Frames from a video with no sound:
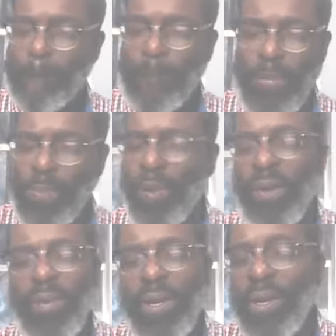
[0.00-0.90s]
You brought
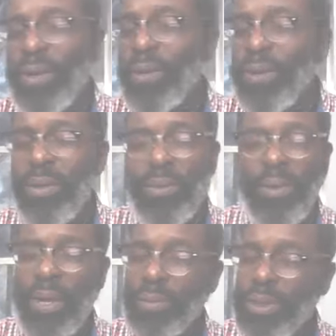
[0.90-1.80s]
me here
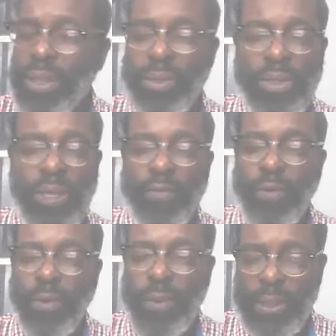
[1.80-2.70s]
when I was 13 for a
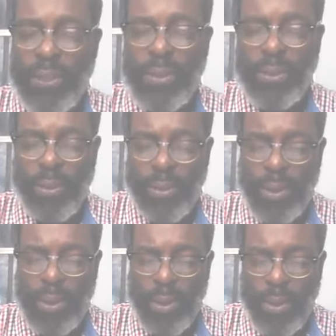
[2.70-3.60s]
reason.
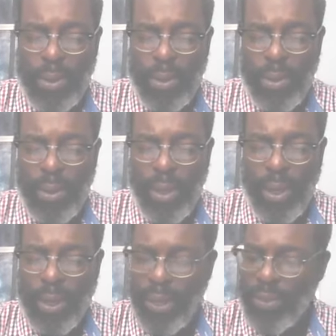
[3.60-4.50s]

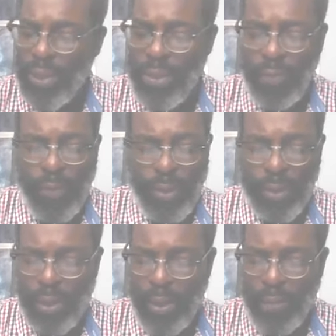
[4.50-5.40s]
And I thank you, Father
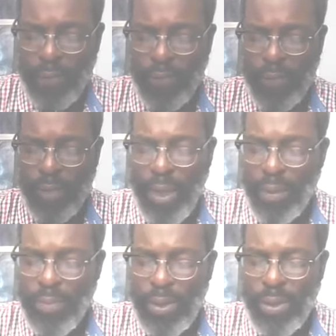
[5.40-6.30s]
God, for
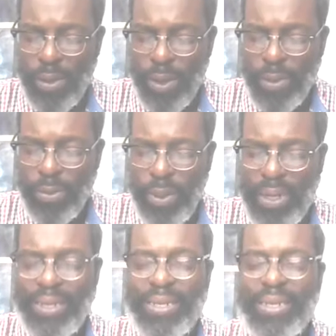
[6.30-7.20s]
allowing me to know that
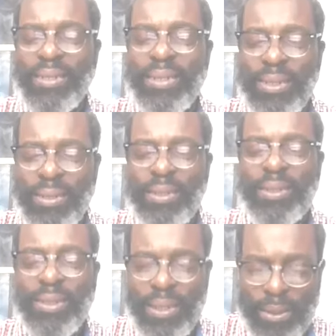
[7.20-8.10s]
this is the
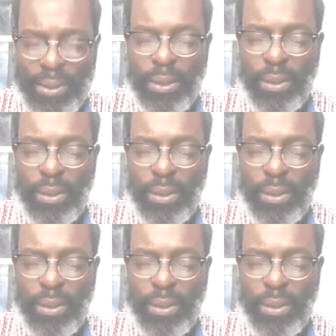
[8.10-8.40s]
season